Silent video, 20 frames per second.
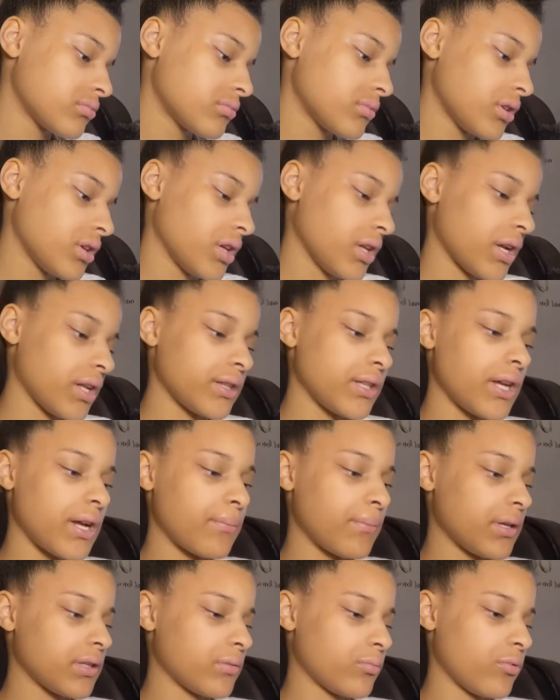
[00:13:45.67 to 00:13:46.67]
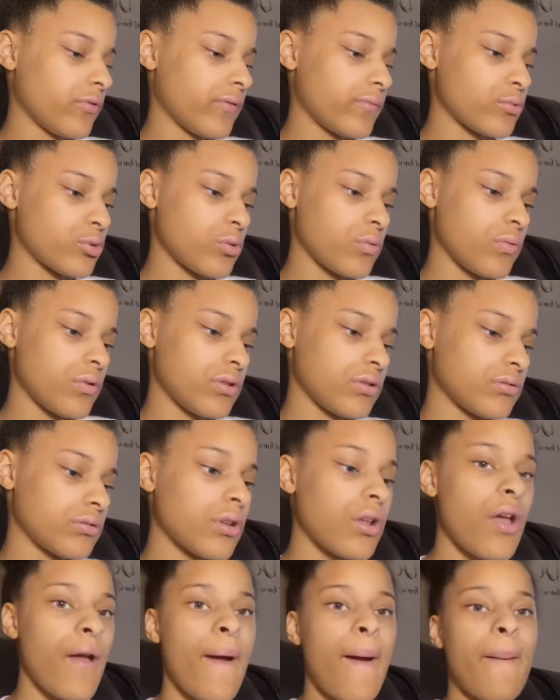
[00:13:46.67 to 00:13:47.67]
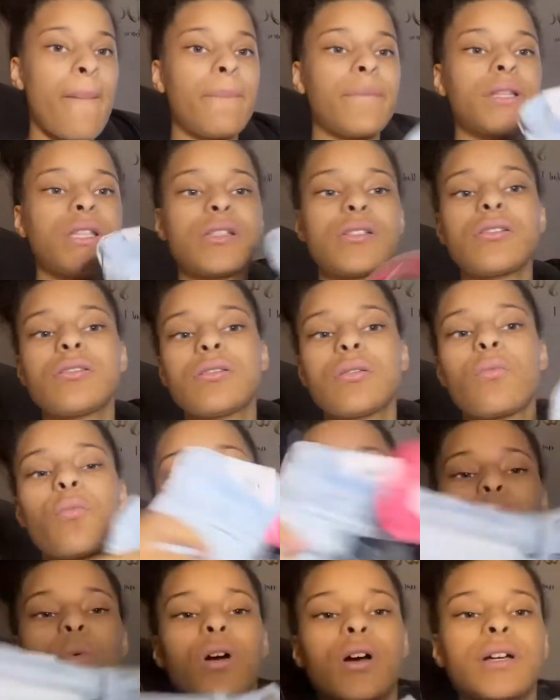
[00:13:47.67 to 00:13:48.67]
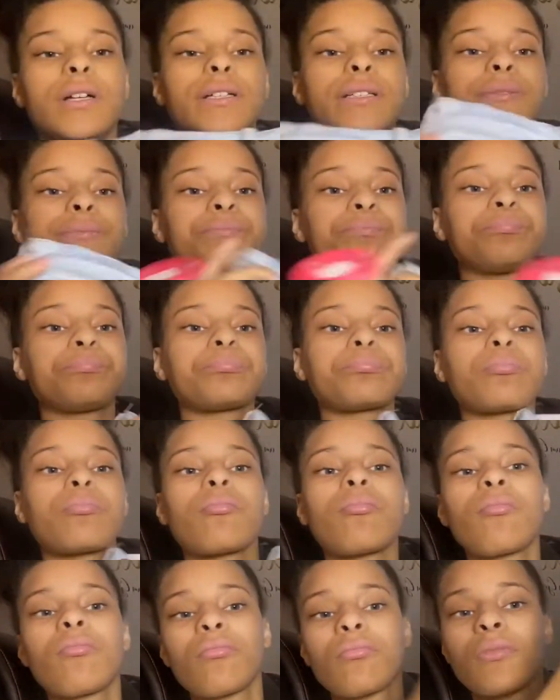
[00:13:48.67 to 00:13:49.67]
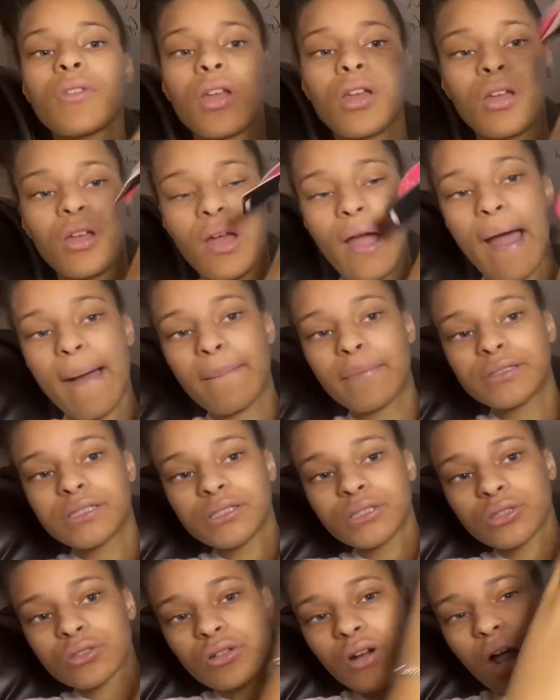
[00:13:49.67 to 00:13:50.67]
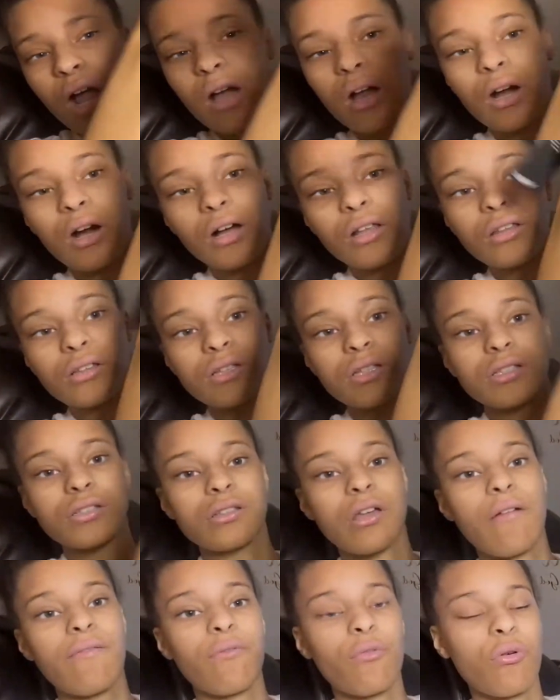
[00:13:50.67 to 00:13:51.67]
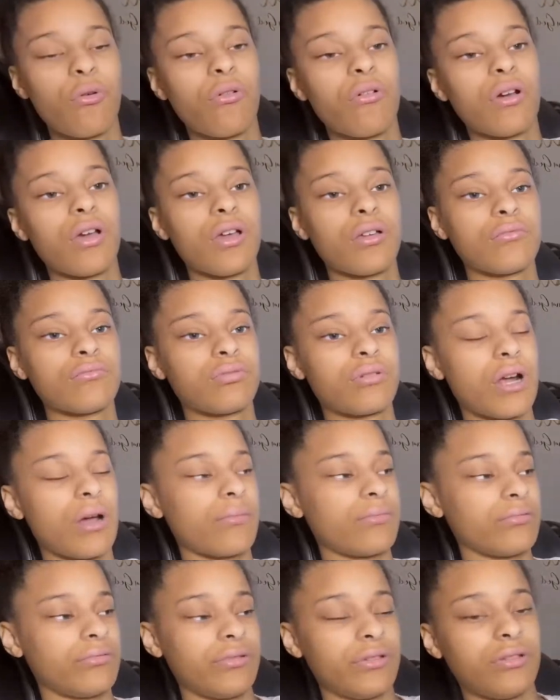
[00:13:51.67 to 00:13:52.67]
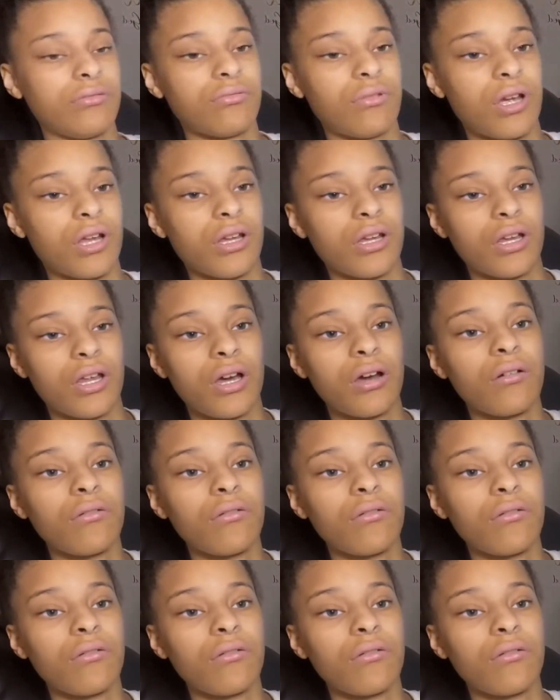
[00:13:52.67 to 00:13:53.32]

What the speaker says: And I think I'm about to move up to 1. But these are some 1. I'm about to try all of this stuff on probably right now.